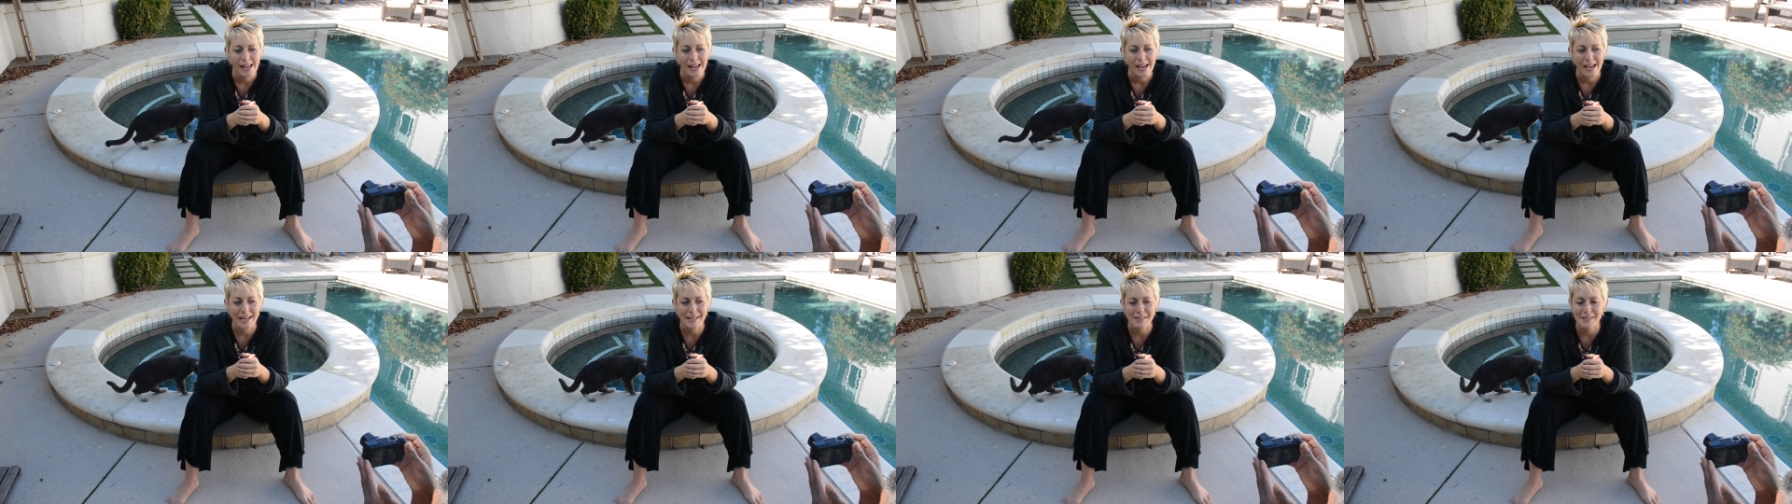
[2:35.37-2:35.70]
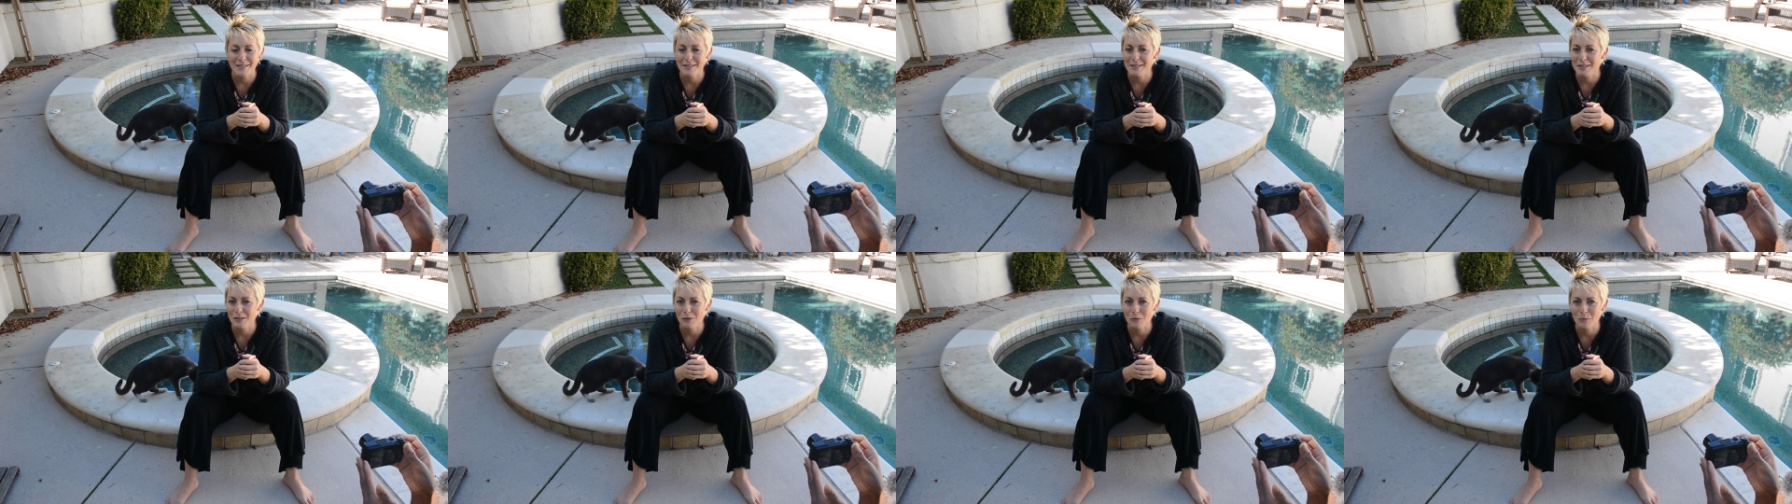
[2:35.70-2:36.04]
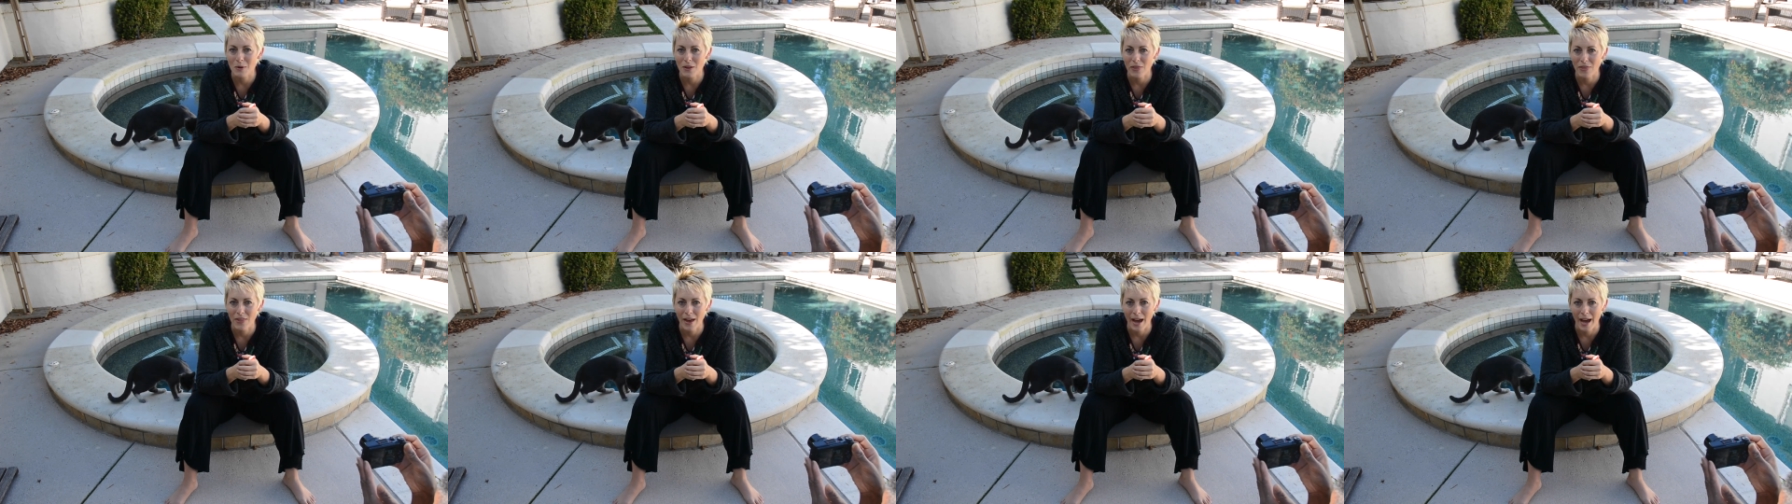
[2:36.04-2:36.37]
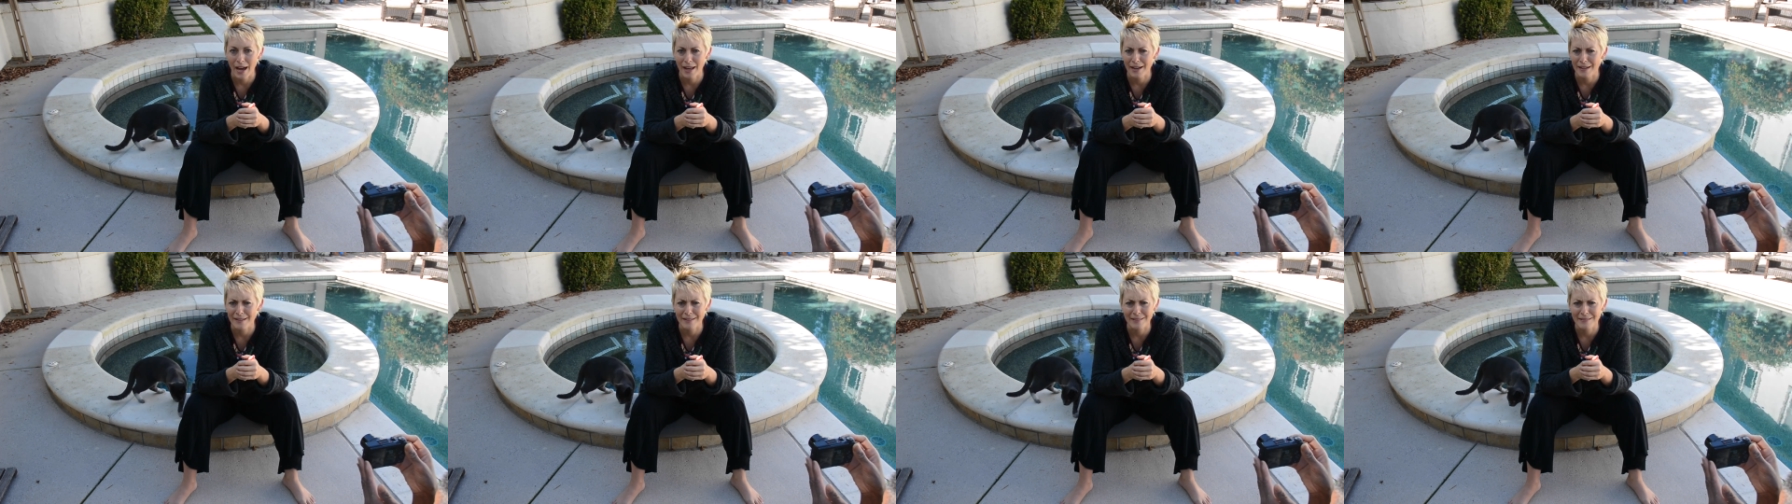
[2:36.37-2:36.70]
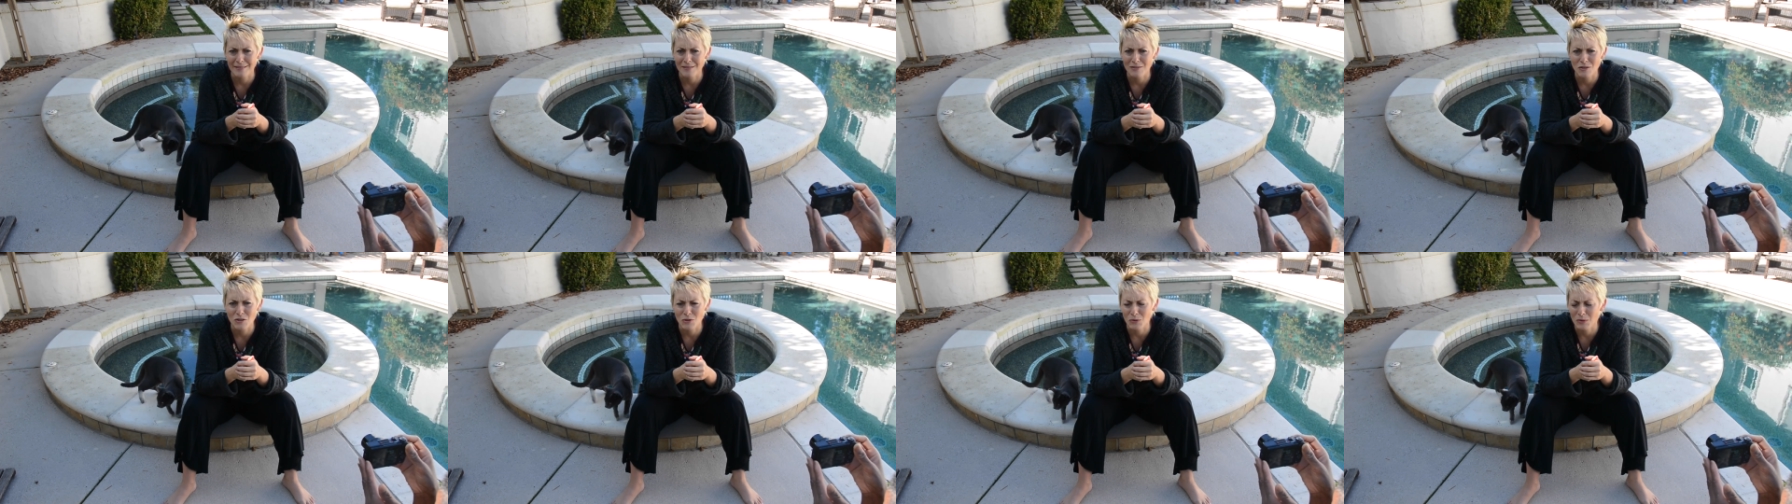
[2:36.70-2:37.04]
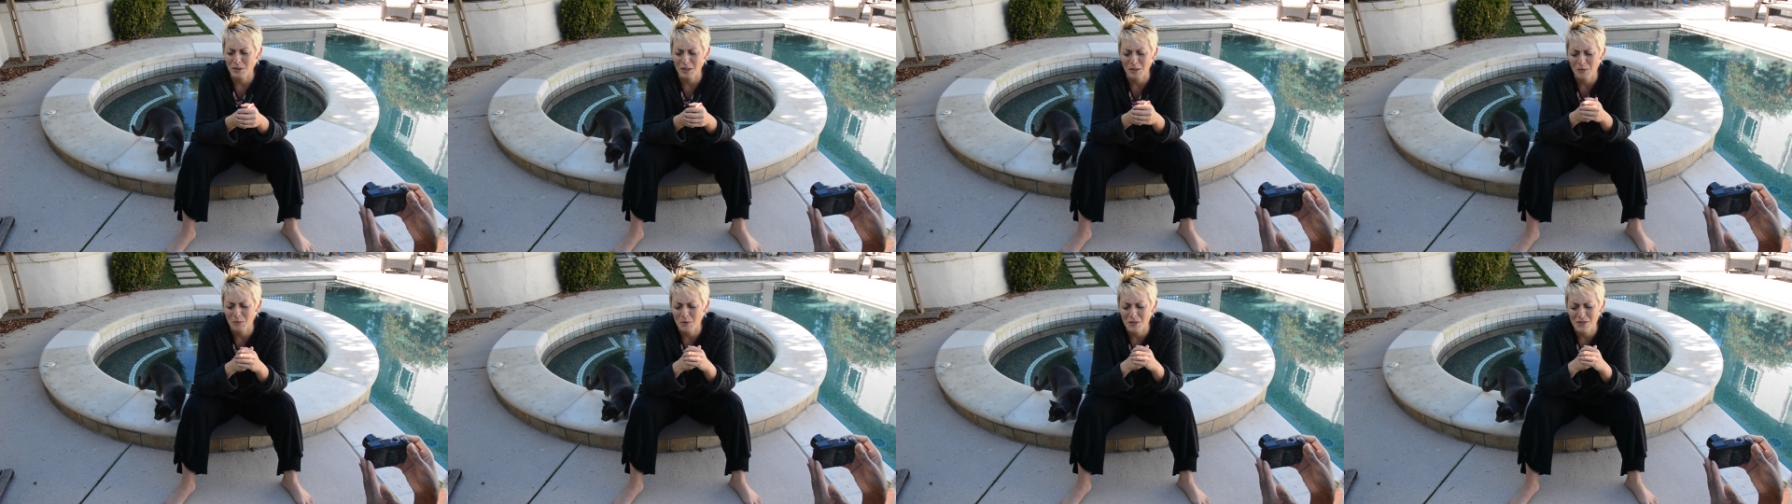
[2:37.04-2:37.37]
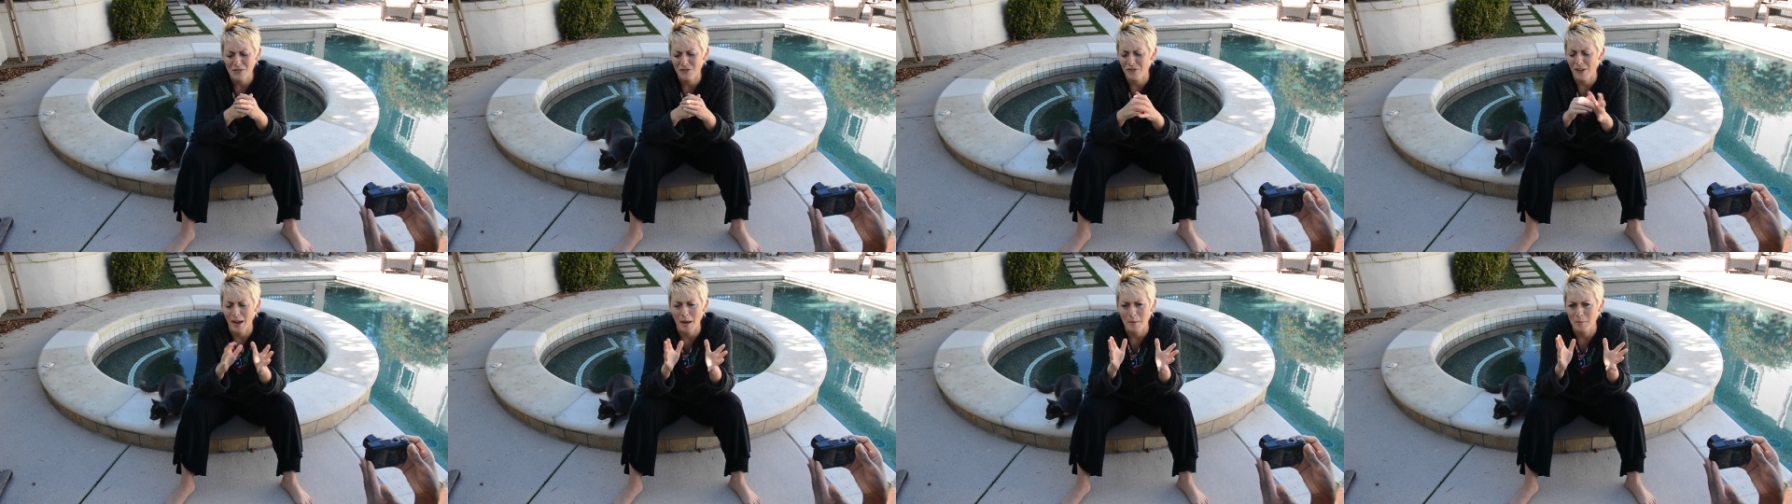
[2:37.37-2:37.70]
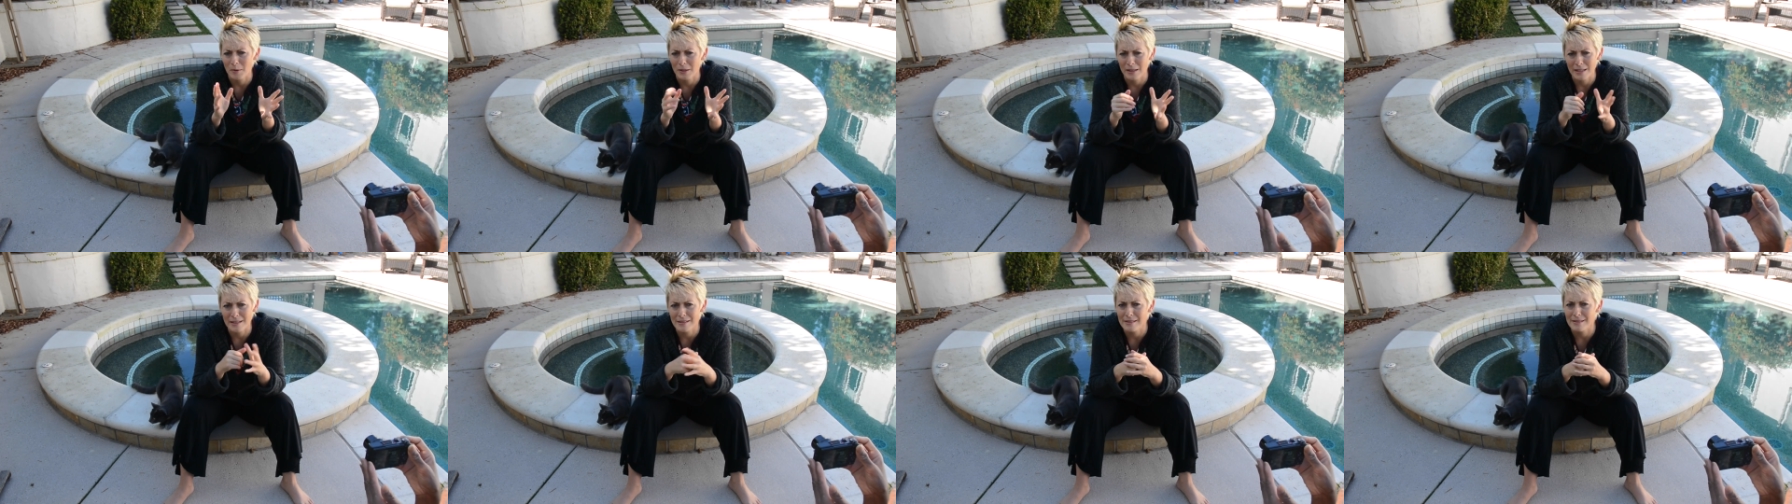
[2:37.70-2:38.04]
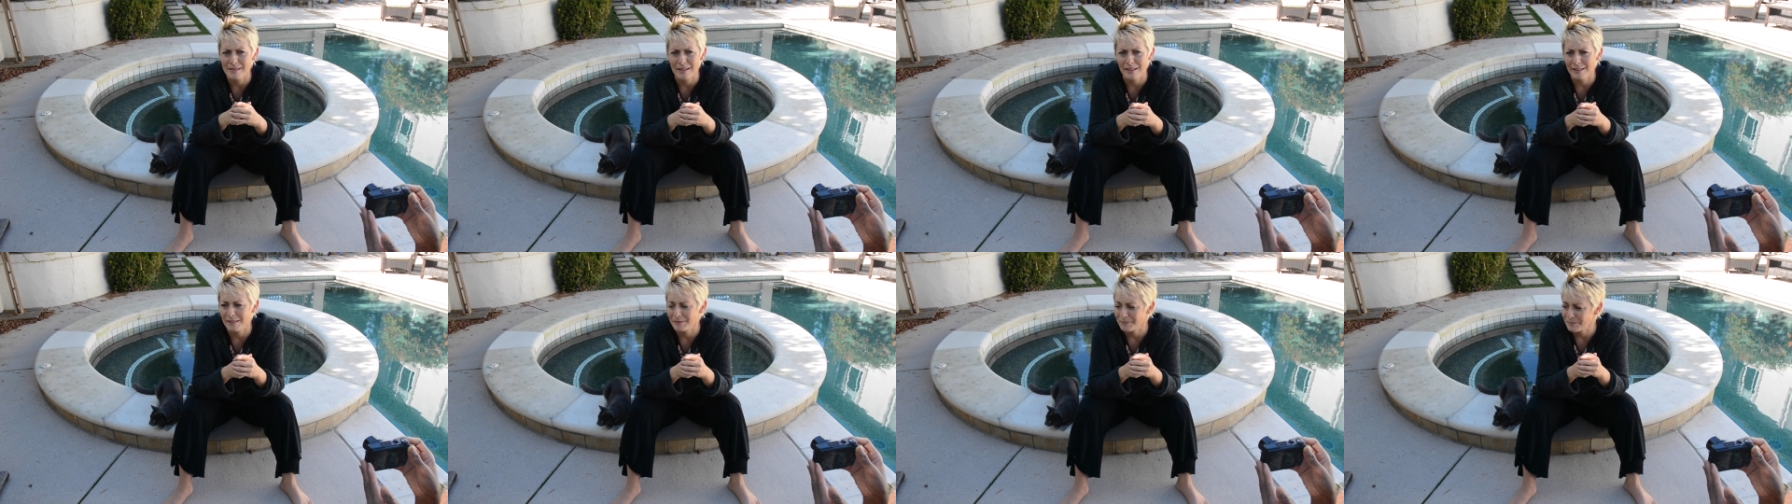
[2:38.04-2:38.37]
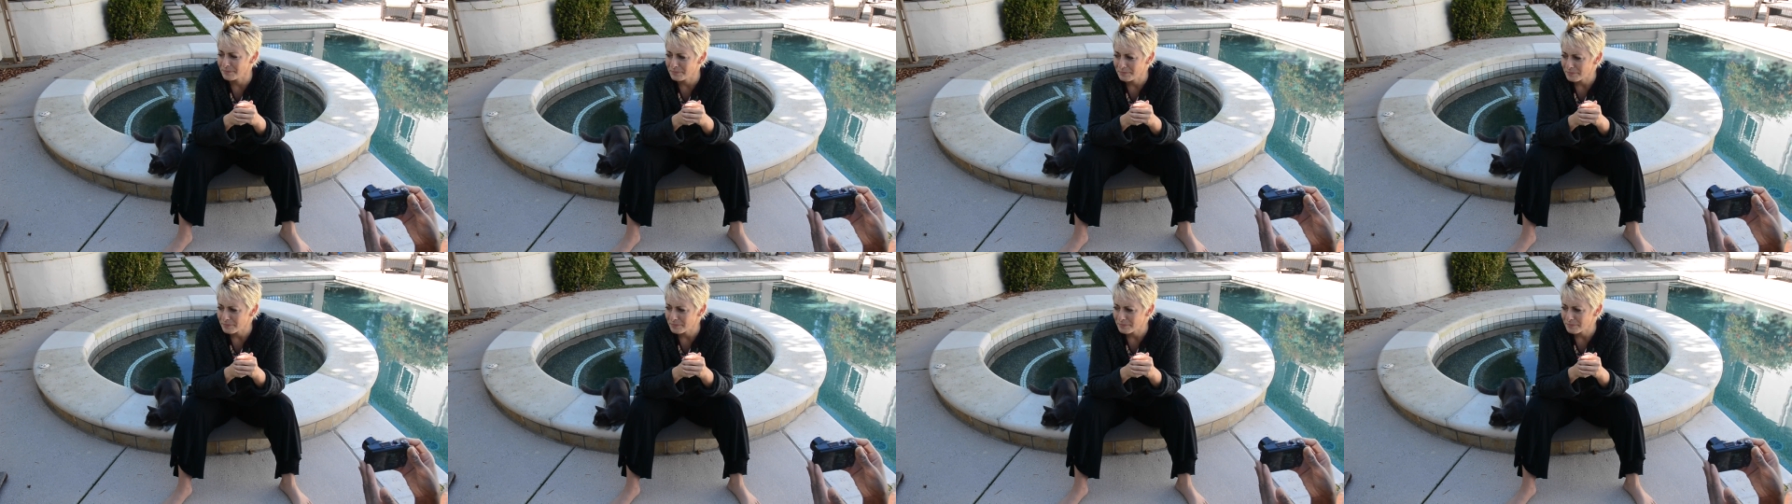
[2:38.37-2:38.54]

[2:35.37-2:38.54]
I had to deal with that, and Julian was fabulous, and